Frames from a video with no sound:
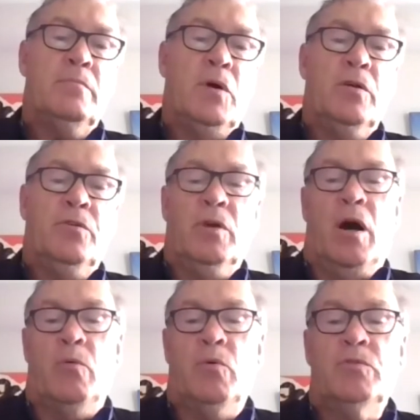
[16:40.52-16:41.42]
I thought,
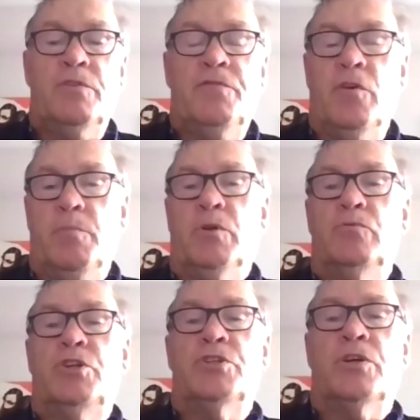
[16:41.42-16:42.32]
oh, well, deferment will
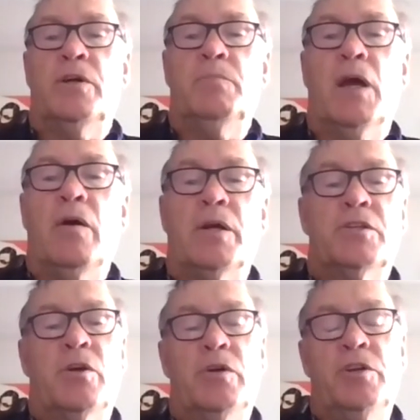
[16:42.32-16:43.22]
just keep going.
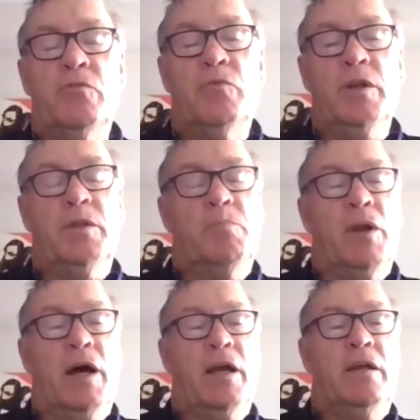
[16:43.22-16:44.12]
So I didn't read the
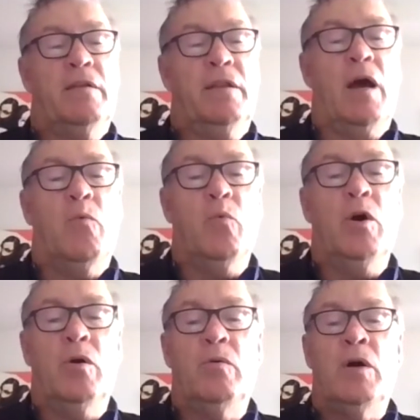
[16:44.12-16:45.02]
play that
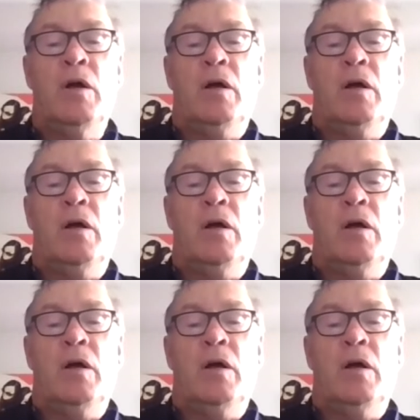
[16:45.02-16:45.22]
well.